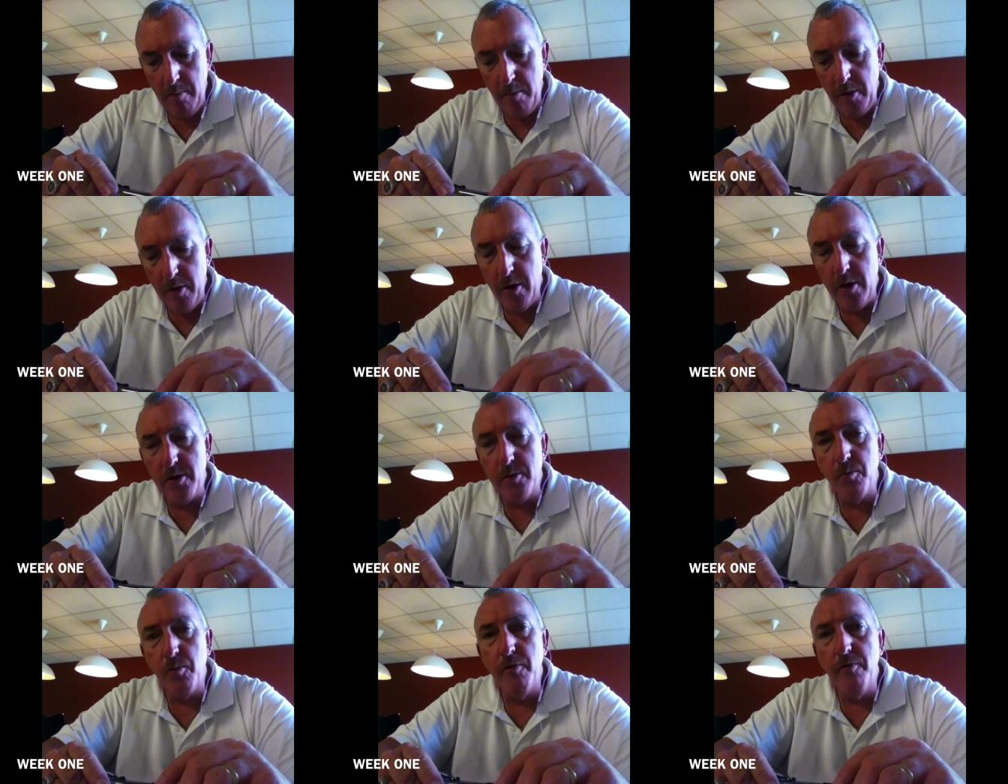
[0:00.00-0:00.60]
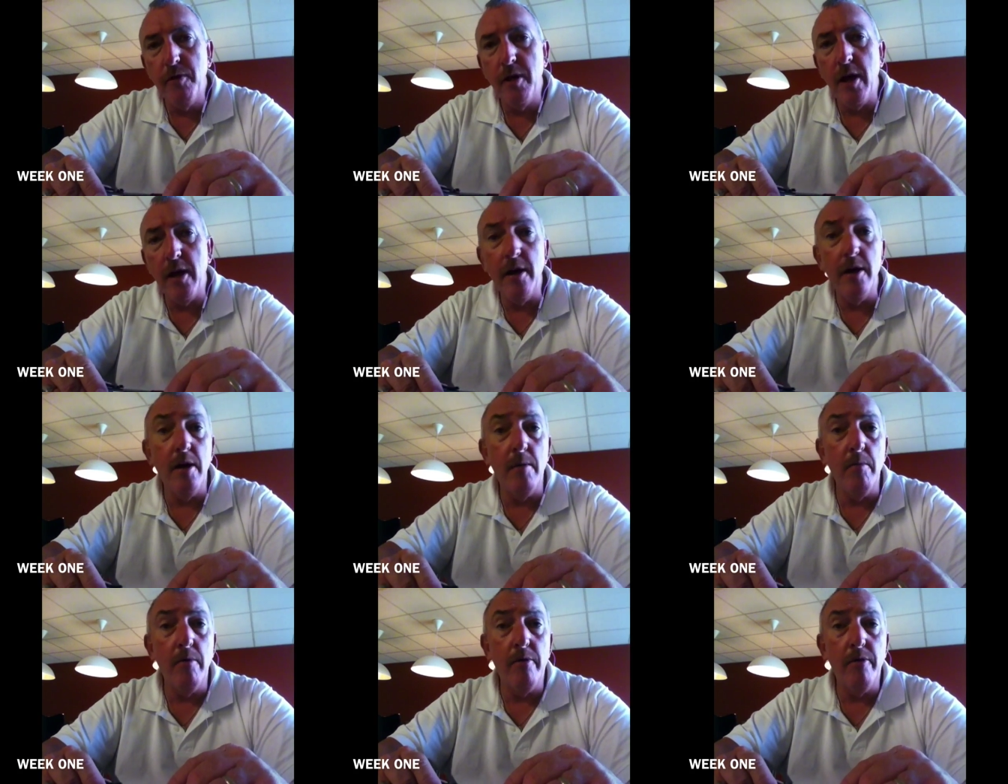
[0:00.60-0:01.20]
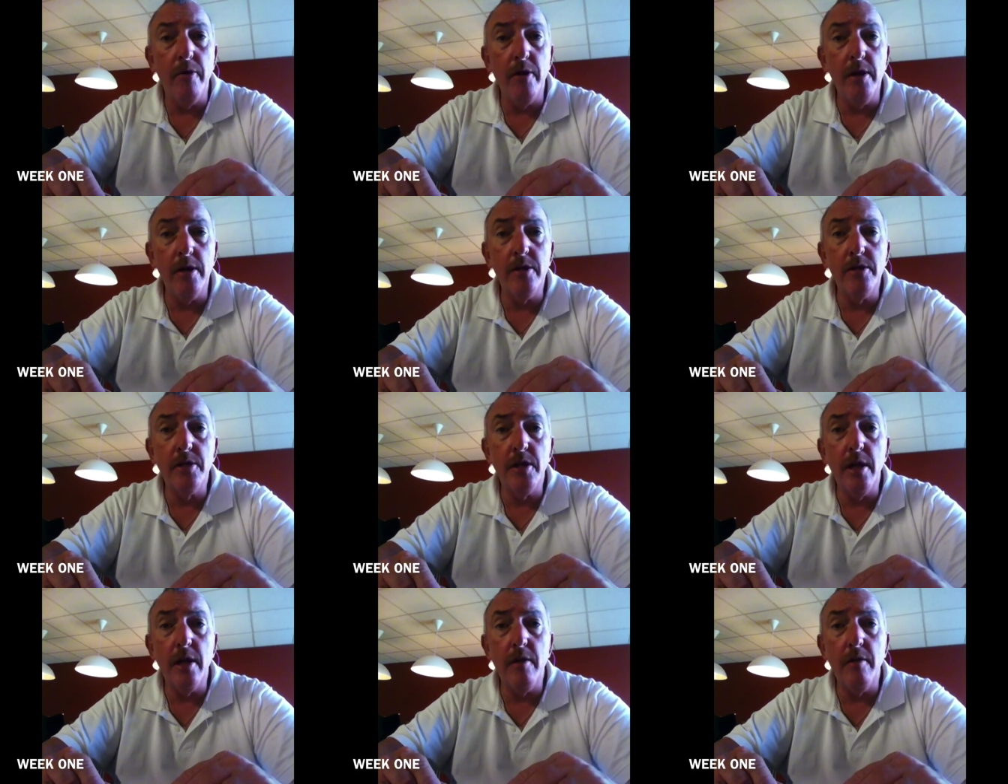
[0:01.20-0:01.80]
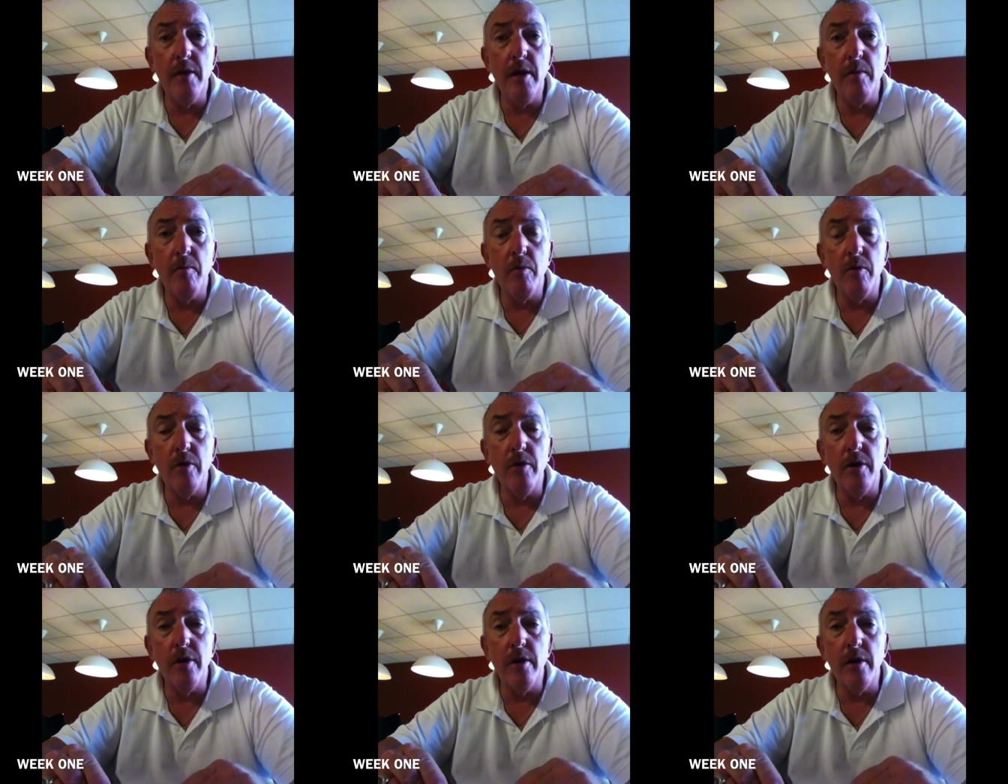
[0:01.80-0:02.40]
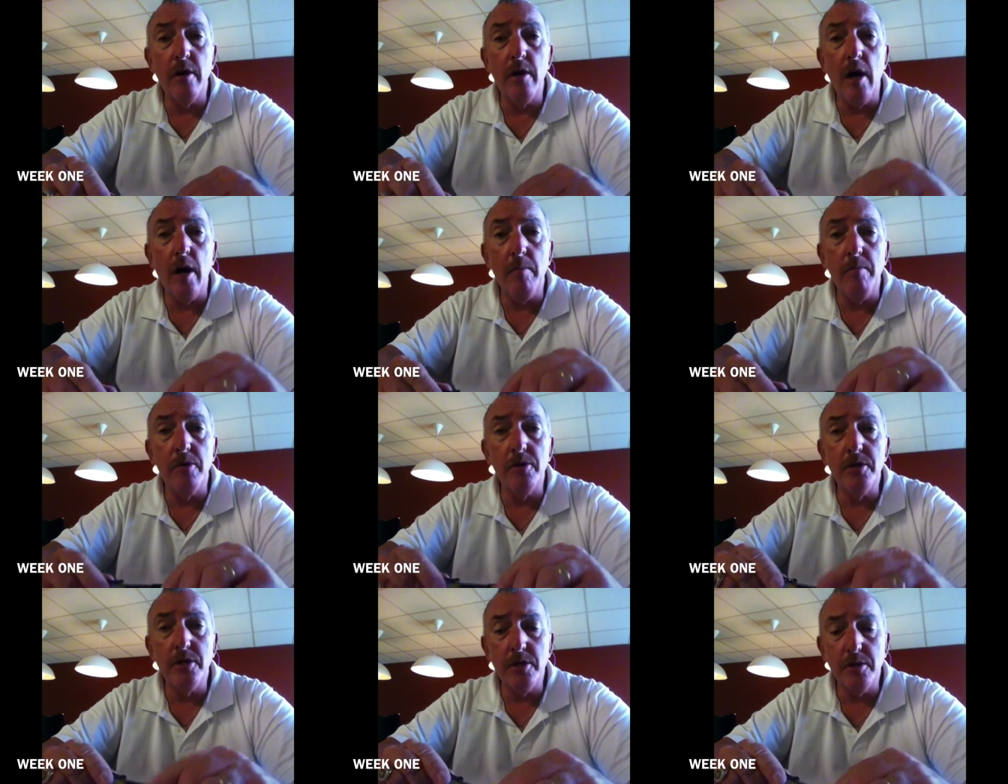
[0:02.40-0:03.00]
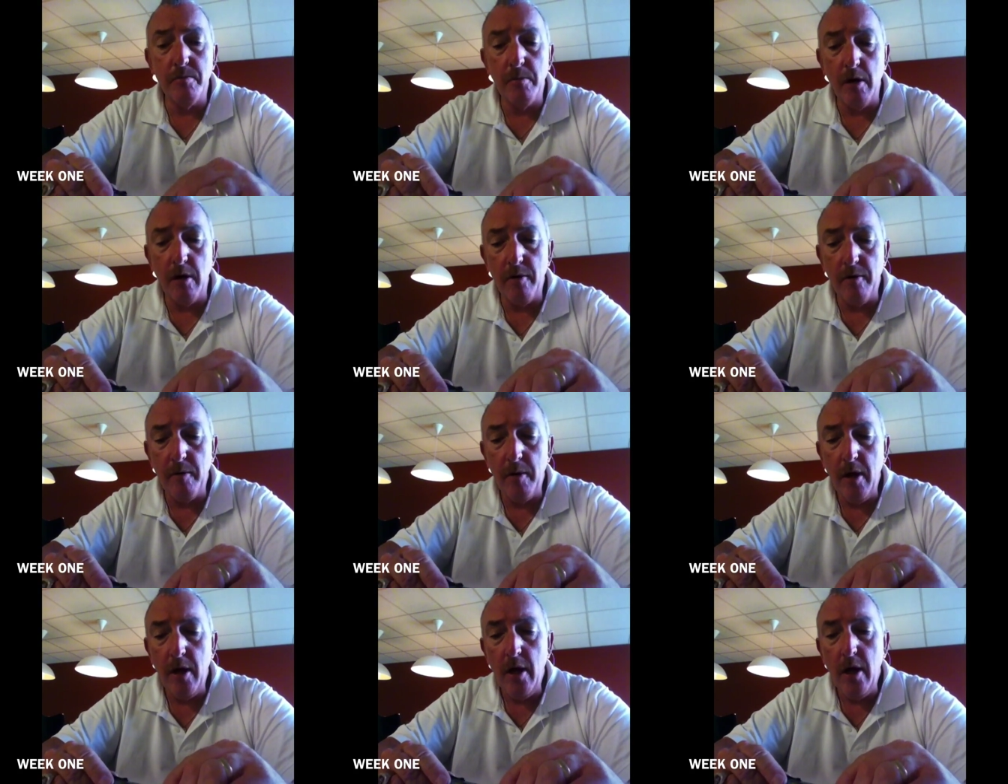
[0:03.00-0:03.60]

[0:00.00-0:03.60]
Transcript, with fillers: because we've got a number of things that, that we're going to accomplish this month.